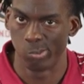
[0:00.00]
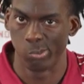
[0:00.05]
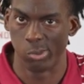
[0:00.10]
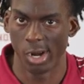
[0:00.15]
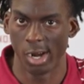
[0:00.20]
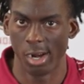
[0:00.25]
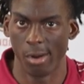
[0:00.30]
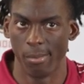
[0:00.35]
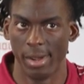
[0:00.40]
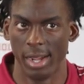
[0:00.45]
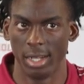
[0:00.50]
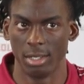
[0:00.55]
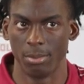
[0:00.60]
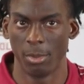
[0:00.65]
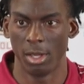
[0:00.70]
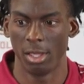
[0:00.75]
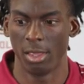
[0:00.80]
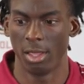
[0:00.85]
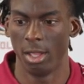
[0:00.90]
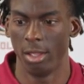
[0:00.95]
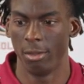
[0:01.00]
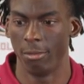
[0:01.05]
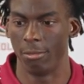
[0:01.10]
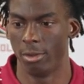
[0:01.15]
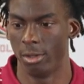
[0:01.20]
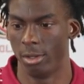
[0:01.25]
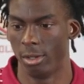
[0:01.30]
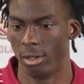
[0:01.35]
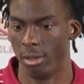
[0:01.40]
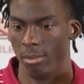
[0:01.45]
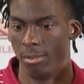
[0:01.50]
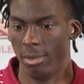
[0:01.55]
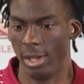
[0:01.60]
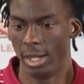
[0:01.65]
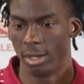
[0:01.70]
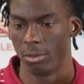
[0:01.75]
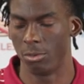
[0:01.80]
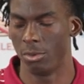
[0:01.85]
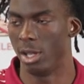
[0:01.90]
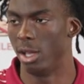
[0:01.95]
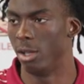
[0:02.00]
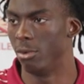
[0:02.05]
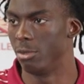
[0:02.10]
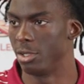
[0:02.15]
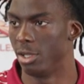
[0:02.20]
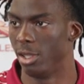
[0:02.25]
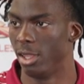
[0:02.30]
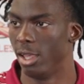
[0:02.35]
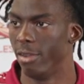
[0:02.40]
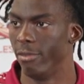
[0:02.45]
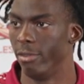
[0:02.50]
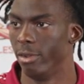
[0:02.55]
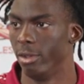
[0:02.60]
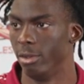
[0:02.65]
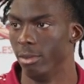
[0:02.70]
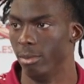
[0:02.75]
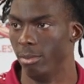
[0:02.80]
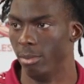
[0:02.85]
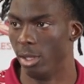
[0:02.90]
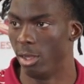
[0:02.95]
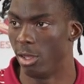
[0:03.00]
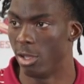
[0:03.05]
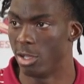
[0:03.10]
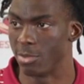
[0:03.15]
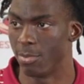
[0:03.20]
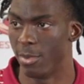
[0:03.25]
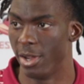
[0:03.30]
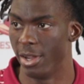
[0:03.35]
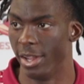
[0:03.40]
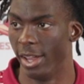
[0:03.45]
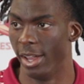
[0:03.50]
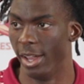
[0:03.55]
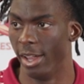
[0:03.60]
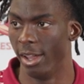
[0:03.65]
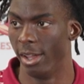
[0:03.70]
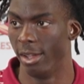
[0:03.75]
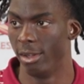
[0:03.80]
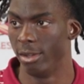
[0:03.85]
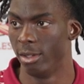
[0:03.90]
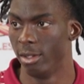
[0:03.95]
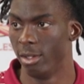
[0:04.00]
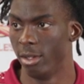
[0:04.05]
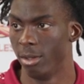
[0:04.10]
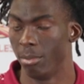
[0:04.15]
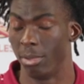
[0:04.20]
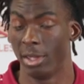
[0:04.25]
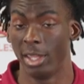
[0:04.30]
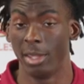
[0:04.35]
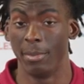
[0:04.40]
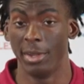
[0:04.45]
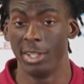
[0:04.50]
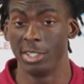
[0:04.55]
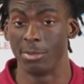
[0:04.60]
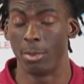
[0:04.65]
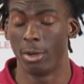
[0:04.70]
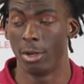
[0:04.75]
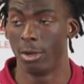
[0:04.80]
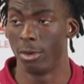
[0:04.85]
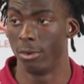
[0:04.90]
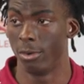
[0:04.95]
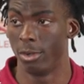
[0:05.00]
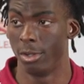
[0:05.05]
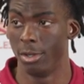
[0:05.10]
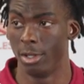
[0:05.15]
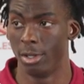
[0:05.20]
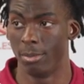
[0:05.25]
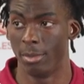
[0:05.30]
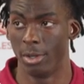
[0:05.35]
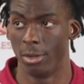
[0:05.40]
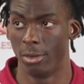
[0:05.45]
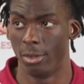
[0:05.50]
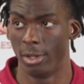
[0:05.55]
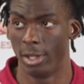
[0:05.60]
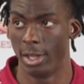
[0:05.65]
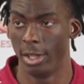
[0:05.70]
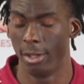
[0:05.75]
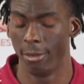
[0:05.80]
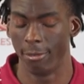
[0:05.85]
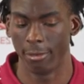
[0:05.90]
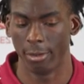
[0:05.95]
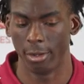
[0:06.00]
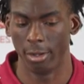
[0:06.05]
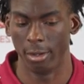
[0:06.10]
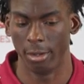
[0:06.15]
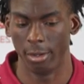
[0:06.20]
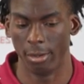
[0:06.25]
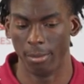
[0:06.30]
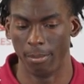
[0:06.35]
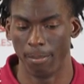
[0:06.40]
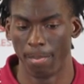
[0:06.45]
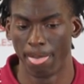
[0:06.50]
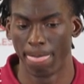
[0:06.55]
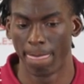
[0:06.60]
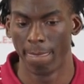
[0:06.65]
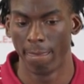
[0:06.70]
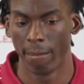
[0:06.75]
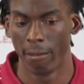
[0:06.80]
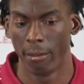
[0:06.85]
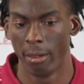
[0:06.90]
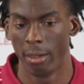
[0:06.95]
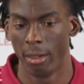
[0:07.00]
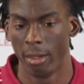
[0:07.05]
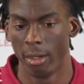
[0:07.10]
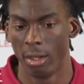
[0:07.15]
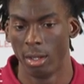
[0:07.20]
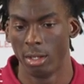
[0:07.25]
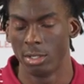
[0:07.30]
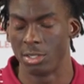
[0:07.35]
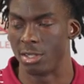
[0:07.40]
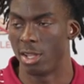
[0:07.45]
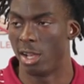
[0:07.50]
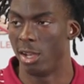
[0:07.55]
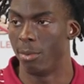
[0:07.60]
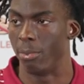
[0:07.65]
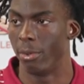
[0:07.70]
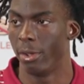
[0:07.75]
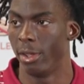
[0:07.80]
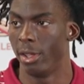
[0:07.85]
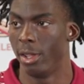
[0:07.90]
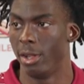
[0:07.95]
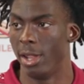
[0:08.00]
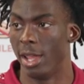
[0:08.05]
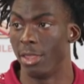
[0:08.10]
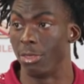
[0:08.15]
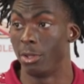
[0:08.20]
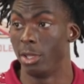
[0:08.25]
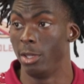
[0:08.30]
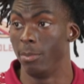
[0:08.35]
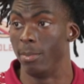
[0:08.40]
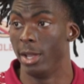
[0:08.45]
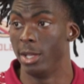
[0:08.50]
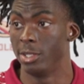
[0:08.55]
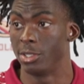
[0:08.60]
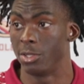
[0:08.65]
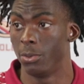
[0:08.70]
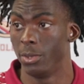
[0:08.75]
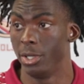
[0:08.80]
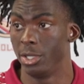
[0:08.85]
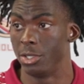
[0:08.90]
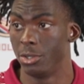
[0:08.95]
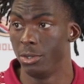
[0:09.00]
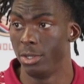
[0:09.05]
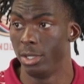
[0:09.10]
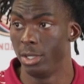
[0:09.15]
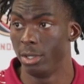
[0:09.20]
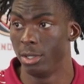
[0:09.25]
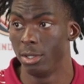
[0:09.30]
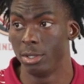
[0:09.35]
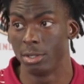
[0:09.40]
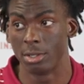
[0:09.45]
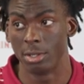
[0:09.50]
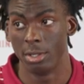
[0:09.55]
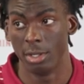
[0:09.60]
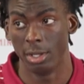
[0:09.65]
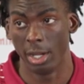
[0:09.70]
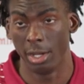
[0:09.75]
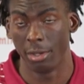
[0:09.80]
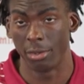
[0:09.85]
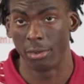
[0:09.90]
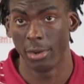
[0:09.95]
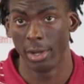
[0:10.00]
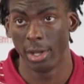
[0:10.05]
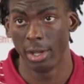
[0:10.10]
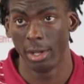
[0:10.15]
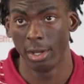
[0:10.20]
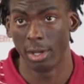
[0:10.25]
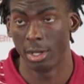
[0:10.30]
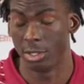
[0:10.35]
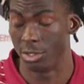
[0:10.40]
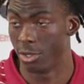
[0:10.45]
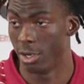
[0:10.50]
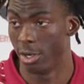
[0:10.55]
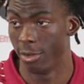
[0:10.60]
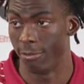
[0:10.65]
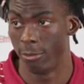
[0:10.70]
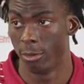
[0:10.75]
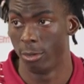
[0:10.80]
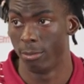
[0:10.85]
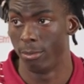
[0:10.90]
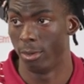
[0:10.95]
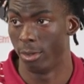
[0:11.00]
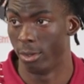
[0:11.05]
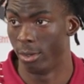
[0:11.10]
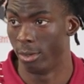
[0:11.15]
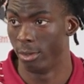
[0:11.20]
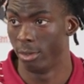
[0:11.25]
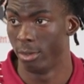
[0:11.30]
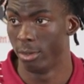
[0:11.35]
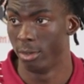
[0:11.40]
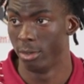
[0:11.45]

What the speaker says: Prior back in my life, back when I was 11, I lost my dad. Played baseball growing up my whole life. Stopped playing after he passed away 2 years. In eighth grade, I started football.